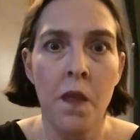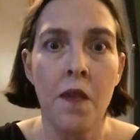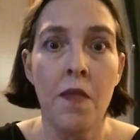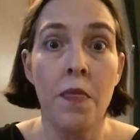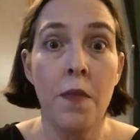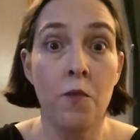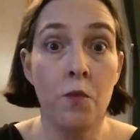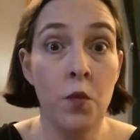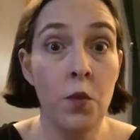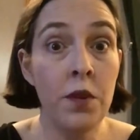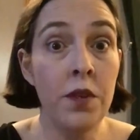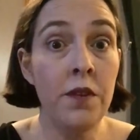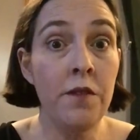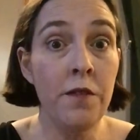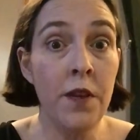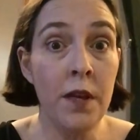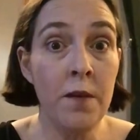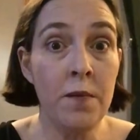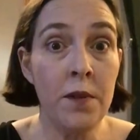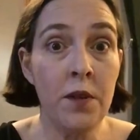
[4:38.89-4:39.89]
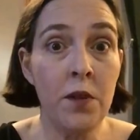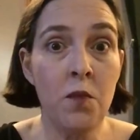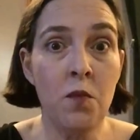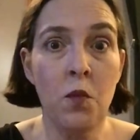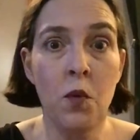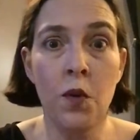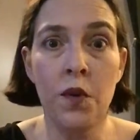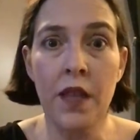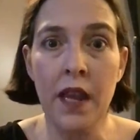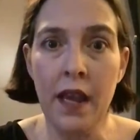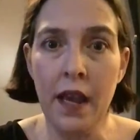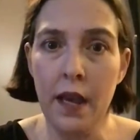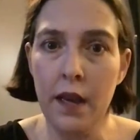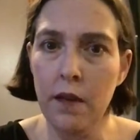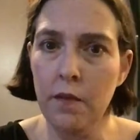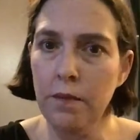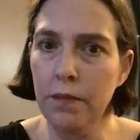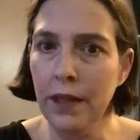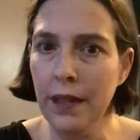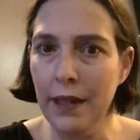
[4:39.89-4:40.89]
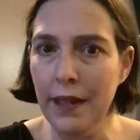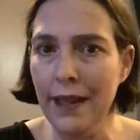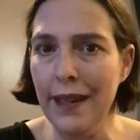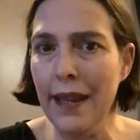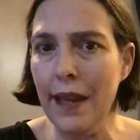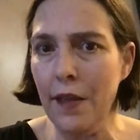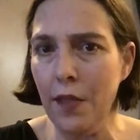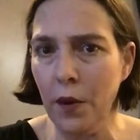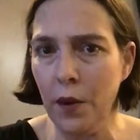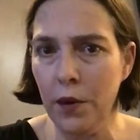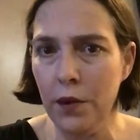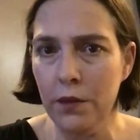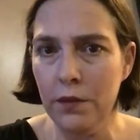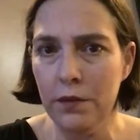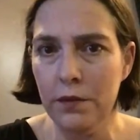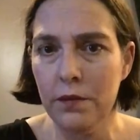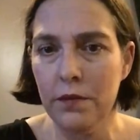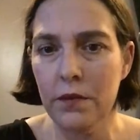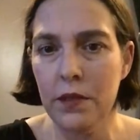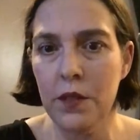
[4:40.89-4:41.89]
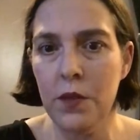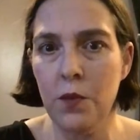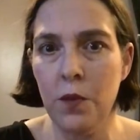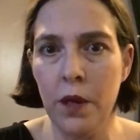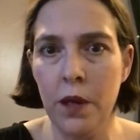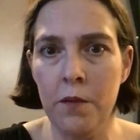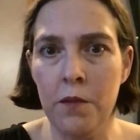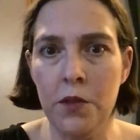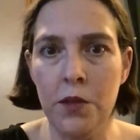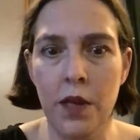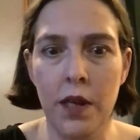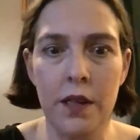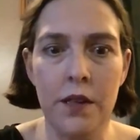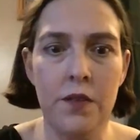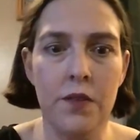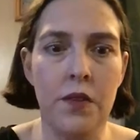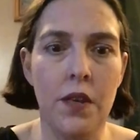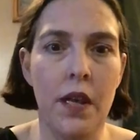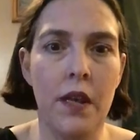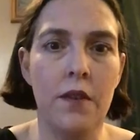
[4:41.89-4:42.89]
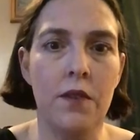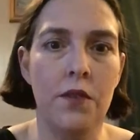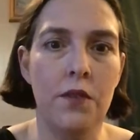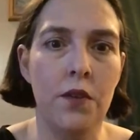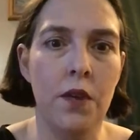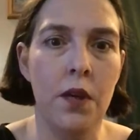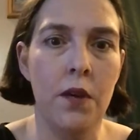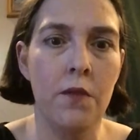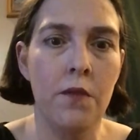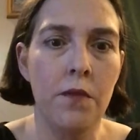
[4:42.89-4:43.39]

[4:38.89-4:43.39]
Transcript: The more you vape it, the more they kind of blend together, is what I'm trying to say. So,